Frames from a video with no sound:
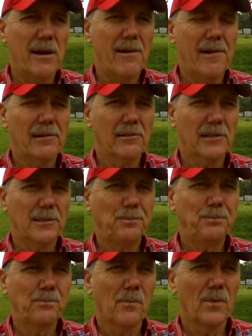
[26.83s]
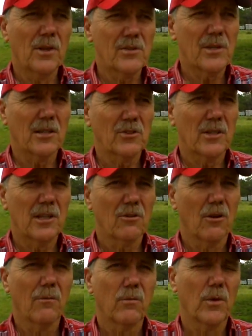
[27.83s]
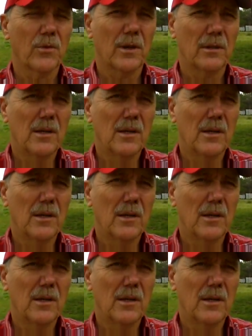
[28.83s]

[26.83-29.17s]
our discussion here off with